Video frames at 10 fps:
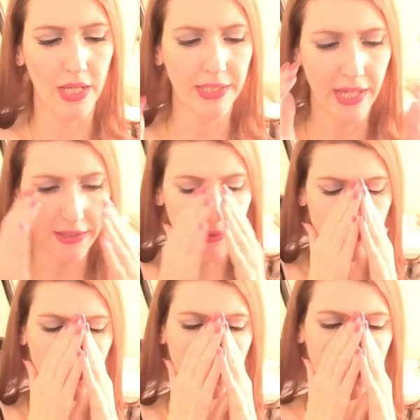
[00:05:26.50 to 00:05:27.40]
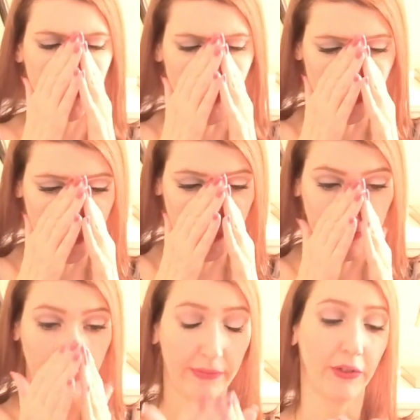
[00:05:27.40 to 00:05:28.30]
Yeah, this person definitely is
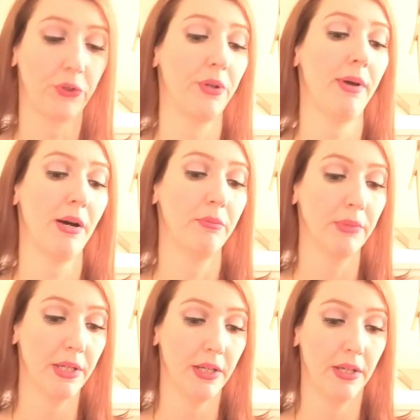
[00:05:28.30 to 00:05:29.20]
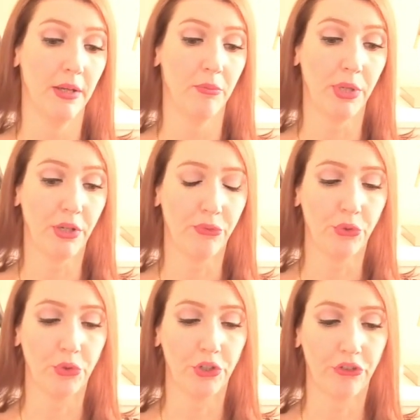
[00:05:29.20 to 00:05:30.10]
concerned about being
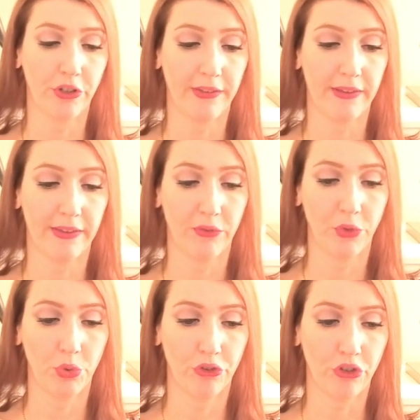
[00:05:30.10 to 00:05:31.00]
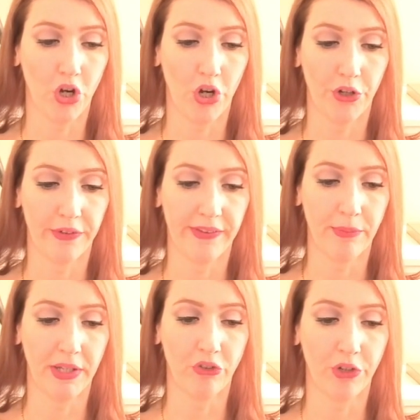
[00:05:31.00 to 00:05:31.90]
foolish, because that's the foolish card, or
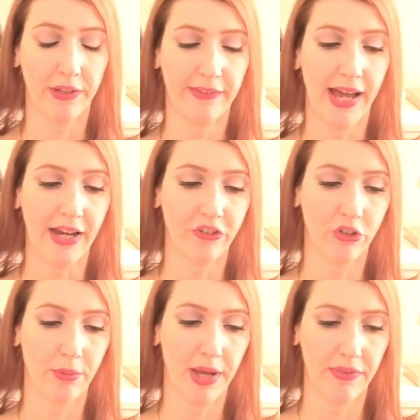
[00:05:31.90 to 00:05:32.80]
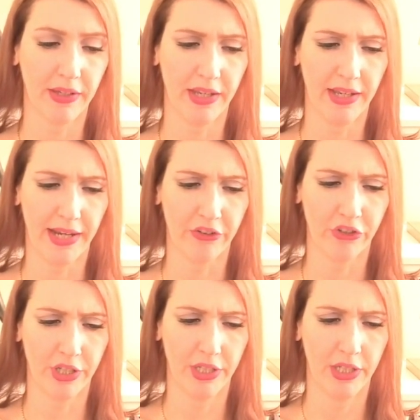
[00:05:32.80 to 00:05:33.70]
something transactional about the
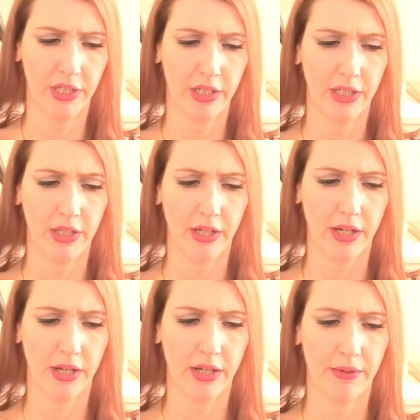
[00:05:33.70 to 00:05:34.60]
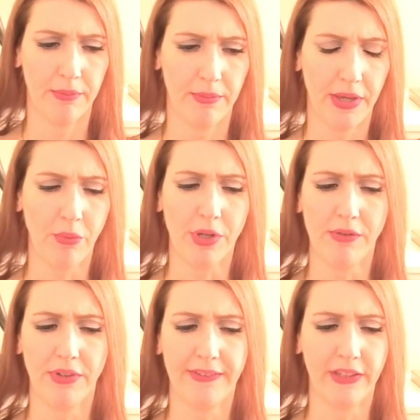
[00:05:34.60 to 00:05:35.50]
connection. Um, they want to
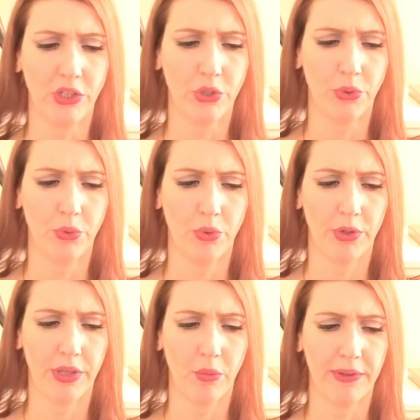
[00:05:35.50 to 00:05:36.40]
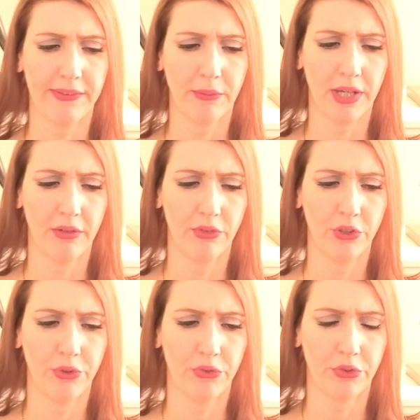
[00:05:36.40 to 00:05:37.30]
visit you, or they want some kind of
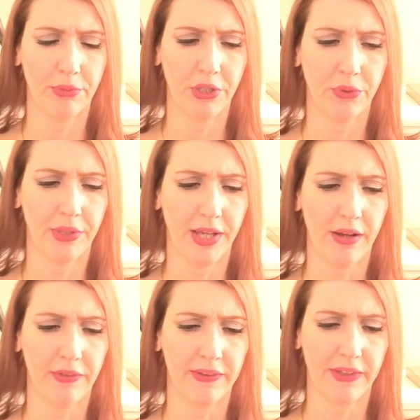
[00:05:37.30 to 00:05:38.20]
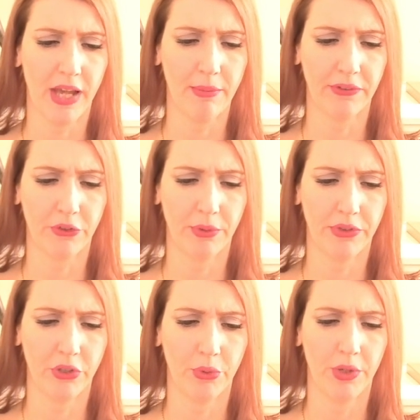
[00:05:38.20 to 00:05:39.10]
news from you. They have this chemistry with
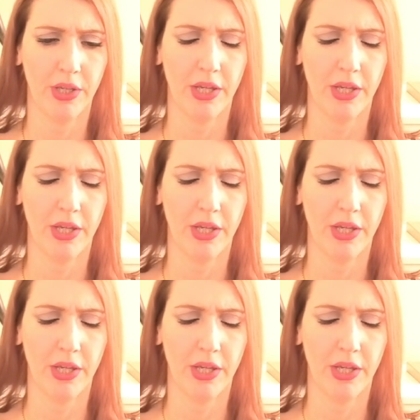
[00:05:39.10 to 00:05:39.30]
you.